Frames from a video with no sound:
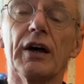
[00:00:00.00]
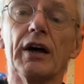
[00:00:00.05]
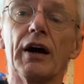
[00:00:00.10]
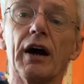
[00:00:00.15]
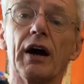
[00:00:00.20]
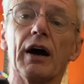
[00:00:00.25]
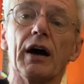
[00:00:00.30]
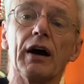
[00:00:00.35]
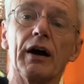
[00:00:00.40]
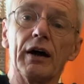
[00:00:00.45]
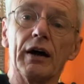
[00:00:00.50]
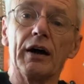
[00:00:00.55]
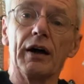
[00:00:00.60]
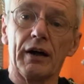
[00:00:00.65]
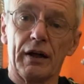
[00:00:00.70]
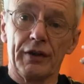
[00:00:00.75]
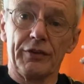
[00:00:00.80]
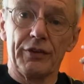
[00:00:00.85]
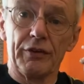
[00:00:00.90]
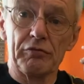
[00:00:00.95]
uh,
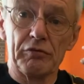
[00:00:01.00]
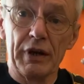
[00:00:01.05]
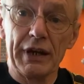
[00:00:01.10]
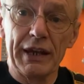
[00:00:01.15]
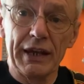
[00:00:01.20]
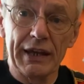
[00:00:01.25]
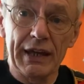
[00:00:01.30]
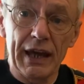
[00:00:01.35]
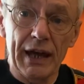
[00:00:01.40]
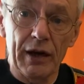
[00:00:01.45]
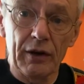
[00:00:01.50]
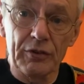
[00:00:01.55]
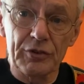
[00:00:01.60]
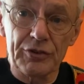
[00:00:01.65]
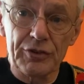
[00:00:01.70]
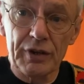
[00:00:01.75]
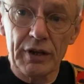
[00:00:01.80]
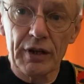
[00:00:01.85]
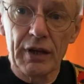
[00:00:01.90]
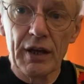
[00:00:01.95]
that really
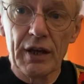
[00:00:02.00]
count.